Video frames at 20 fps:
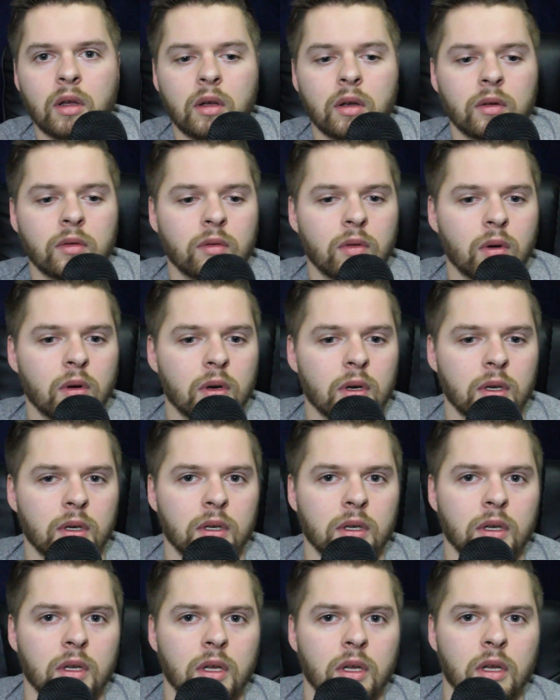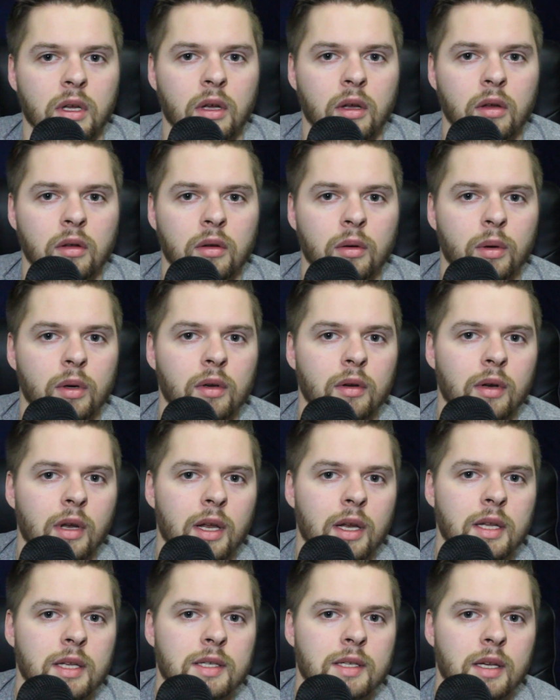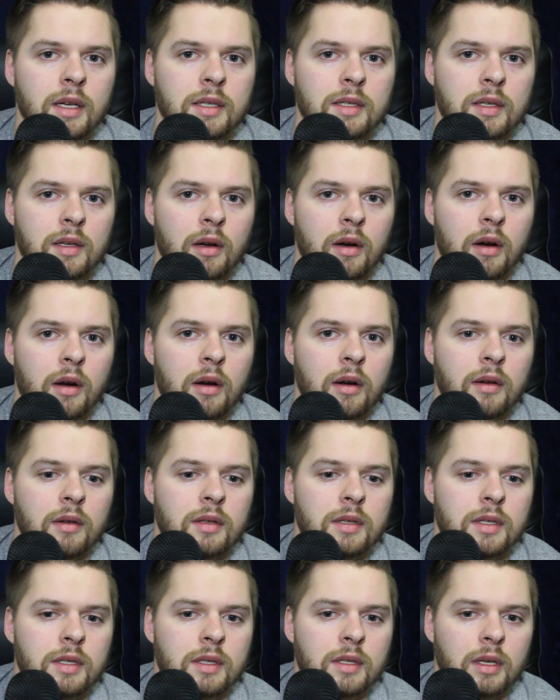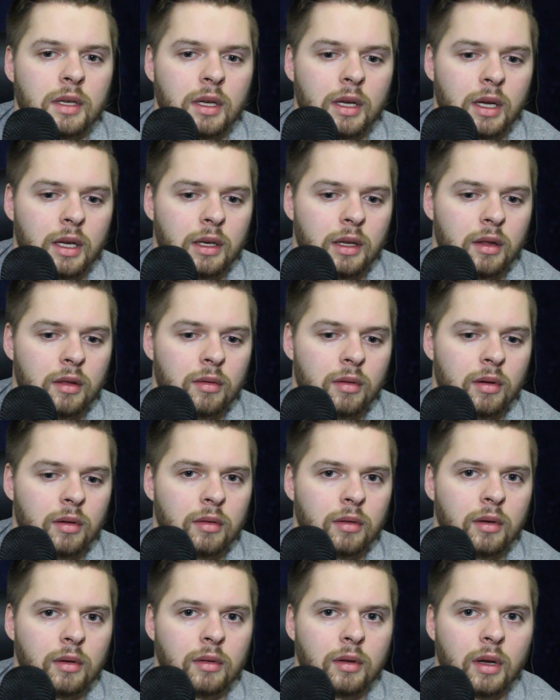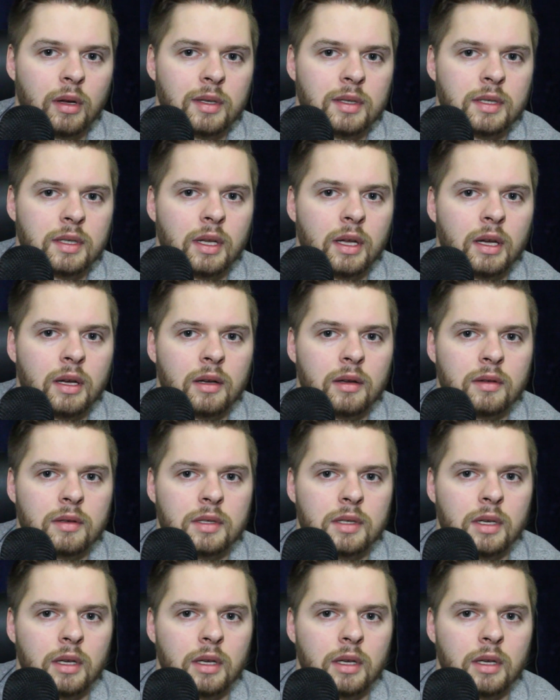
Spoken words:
for 286 yards, and he threw 2 touchdowns